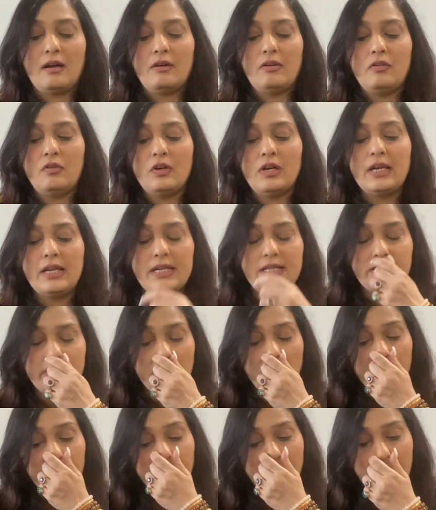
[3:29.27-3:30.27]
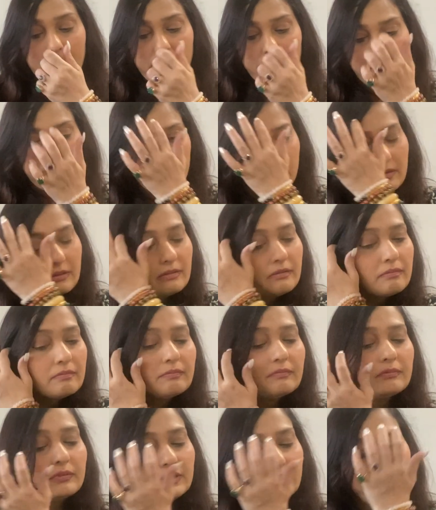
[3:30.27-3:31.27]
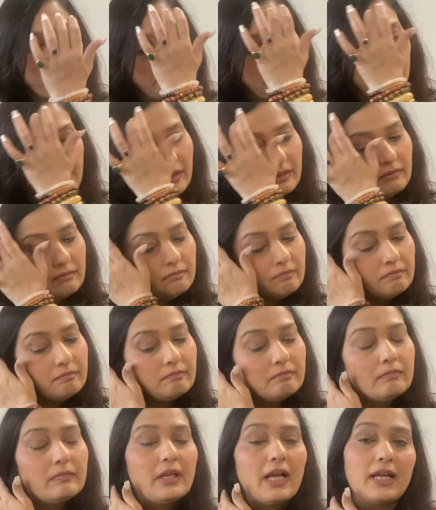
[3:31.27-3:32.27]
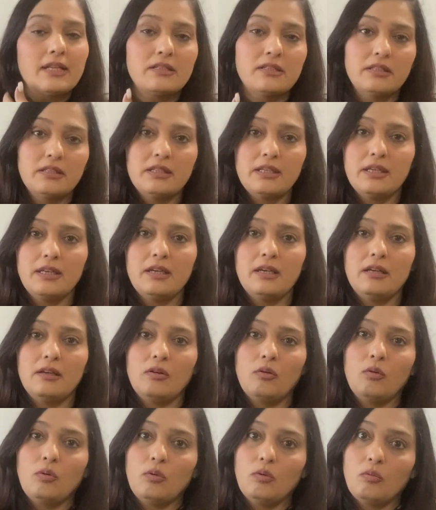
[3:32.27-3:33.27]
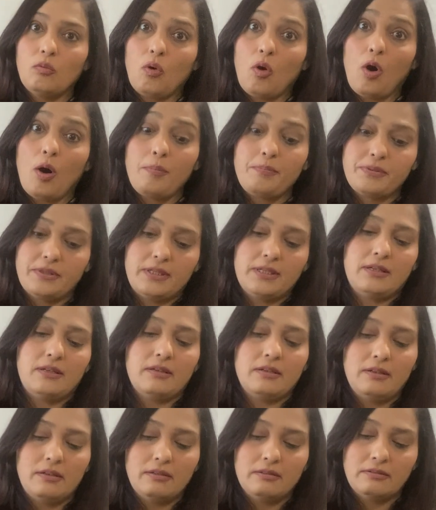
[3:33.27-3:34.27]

Release your past, Gemini. That's the obstacle.